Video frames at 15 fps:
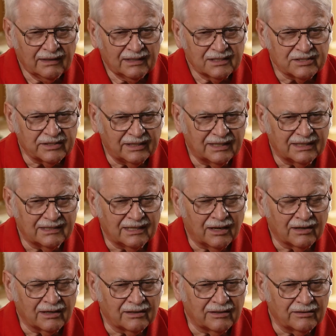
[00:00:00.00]
So you get
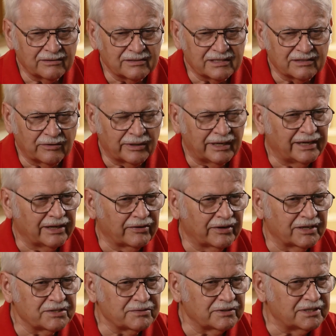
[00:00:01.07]
down into those gray
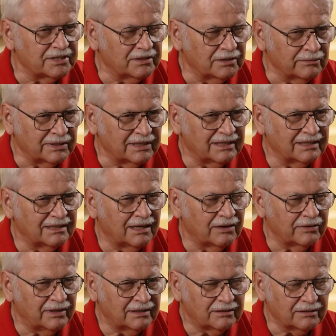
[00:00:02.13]
areas which you don't want to get
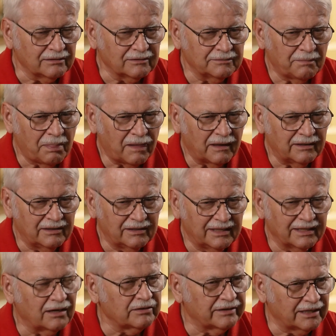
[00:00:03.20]
down into. You
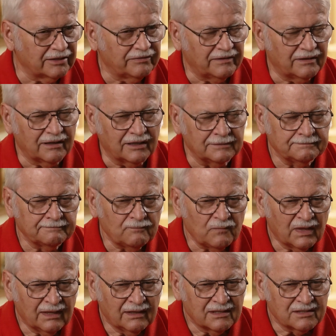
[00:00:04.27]
get out that far.
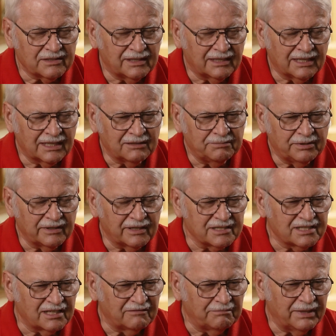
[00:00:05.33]
So you kind of pull
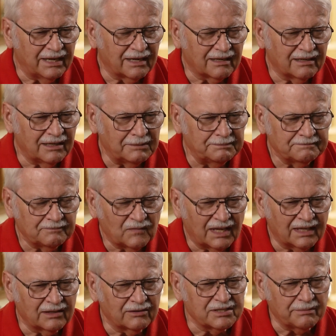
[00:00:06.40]
yourself back up.
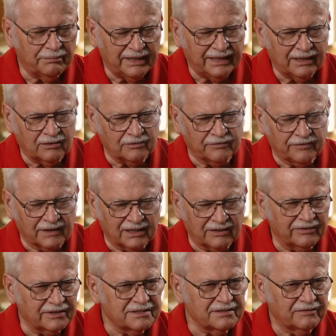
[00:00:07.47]
And there's a bee out in front
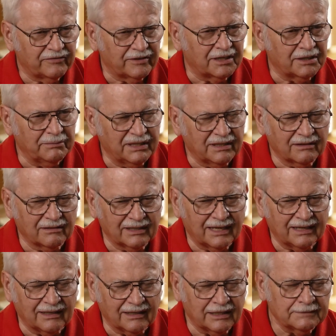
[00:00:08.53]
of us, in front of me there
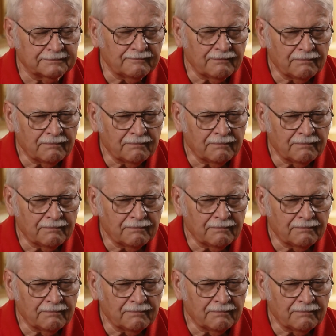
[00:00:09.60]
that night.